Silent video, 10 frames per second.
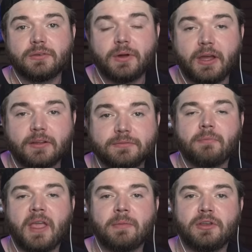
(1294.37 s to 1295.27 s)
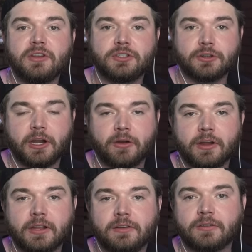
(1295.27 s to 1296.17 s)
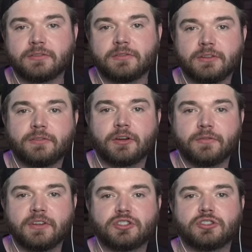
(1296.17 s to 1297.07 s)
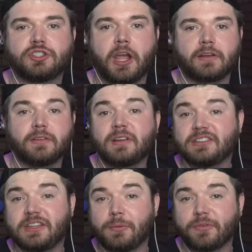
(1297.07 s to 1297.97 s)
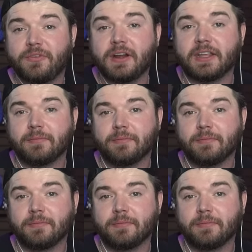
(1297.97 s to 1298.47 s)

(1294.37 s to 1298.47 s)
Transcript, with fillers: well, maybe you need your hearing and your your, your vision checked because they were funny.